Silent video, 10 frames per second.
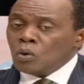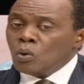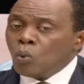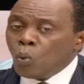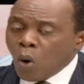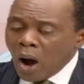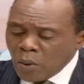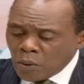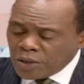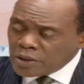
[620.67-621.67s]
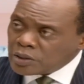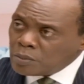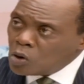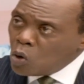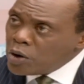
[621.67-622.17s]
Why were there
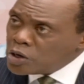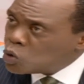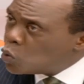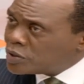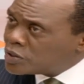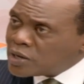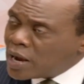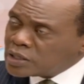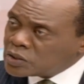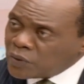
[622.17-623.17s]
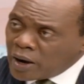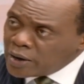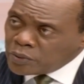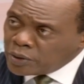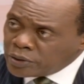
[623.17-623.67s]
some lawyers who were
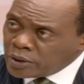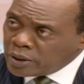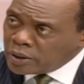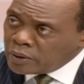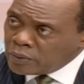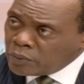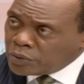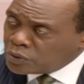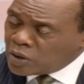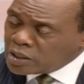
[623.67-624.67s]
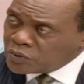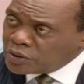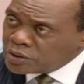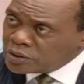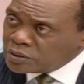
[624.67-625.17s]
dissatisfied with, uh, with the
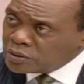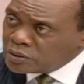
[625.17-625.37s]
transfers? I